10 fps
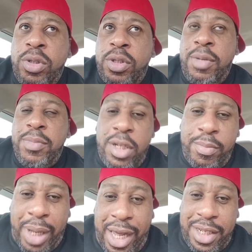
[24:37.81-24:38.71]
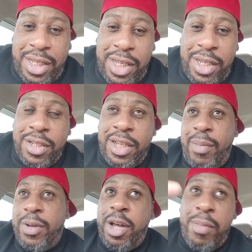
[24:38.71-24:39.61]
get me a bite to eat, and then
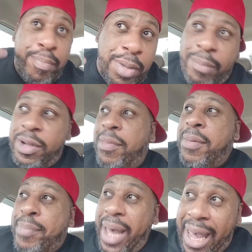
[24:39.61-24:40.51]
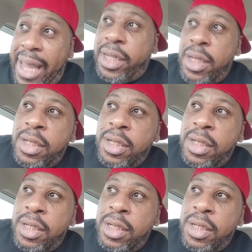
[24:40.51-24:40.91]
I'm coming. I'm coming back.